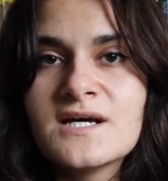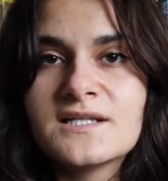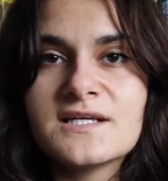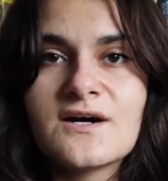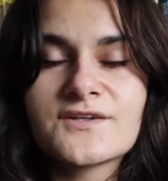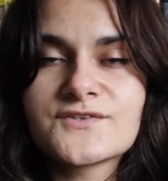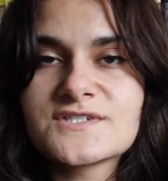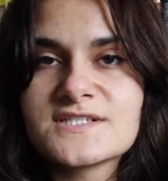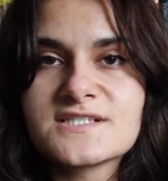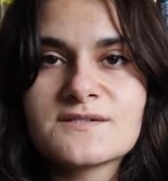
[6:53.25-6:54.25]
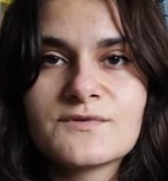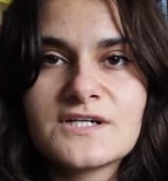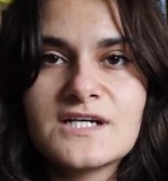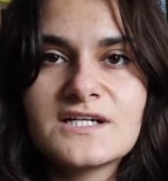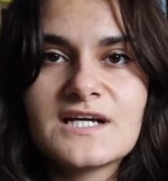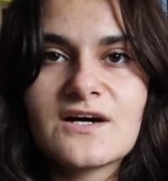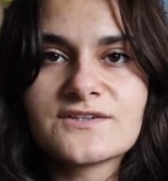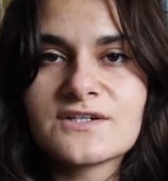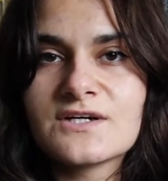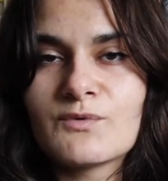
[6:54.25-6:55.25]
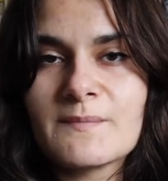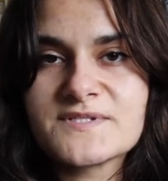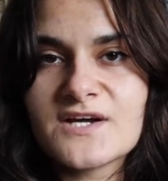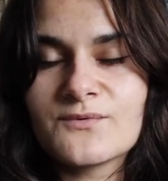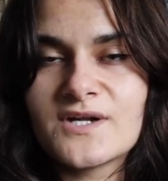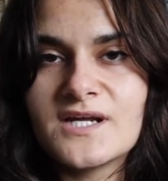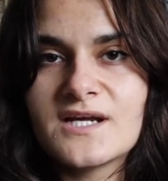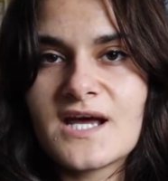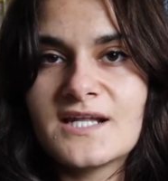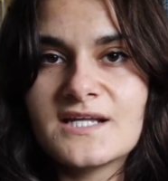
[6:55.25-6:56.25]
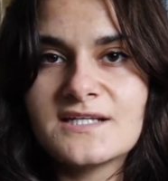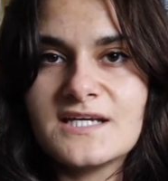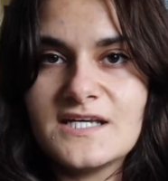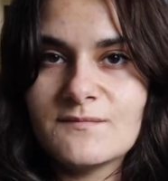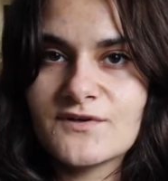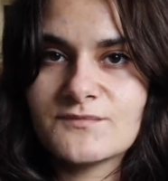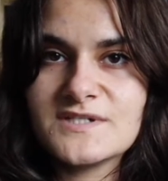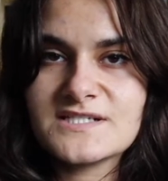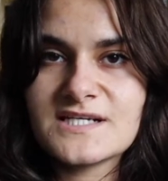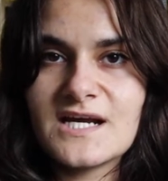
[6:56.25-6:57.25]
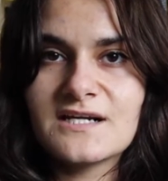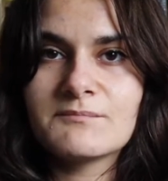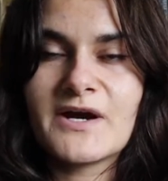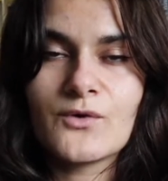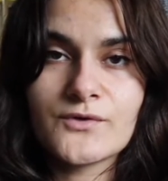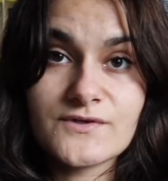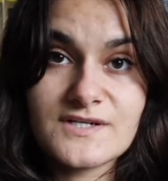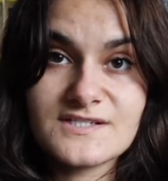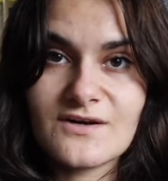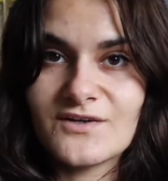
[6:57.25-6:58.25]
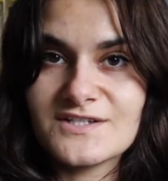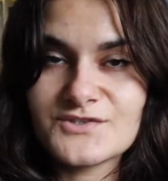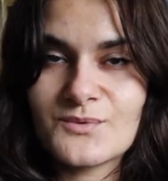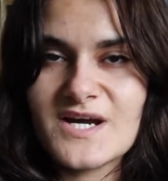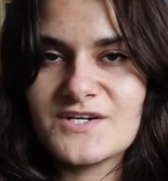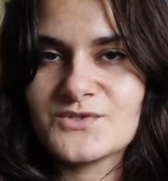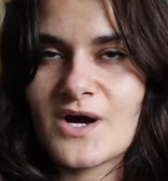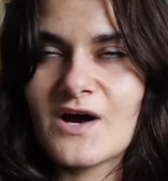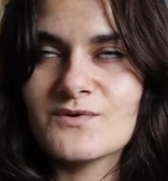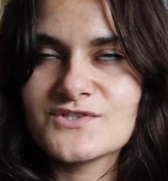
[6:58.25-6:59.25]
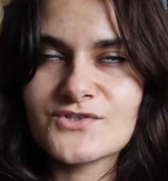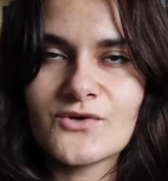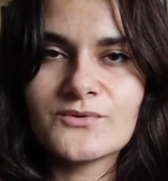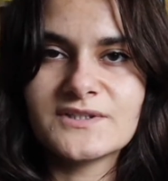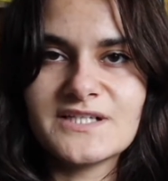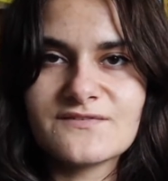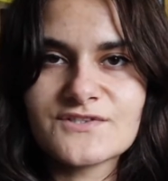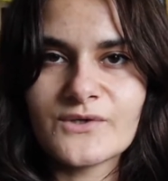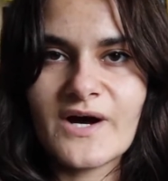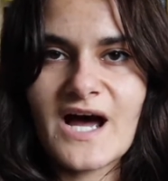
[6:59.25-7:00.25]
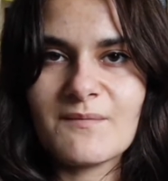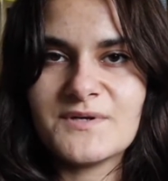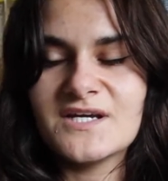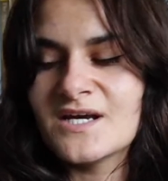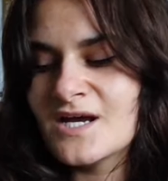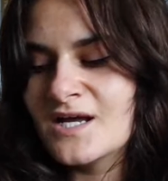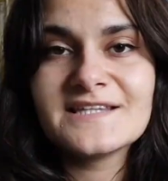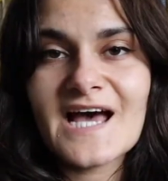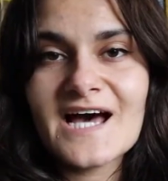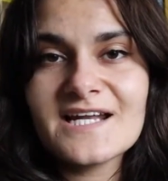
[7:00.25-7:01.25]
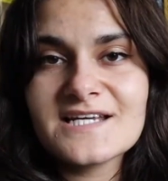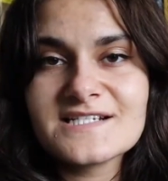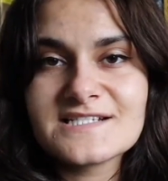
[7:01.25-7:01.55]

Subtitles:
they got their system running, they got their website running, and then they emailed me saying my order is on its way. So I was so relieved, so happy. That is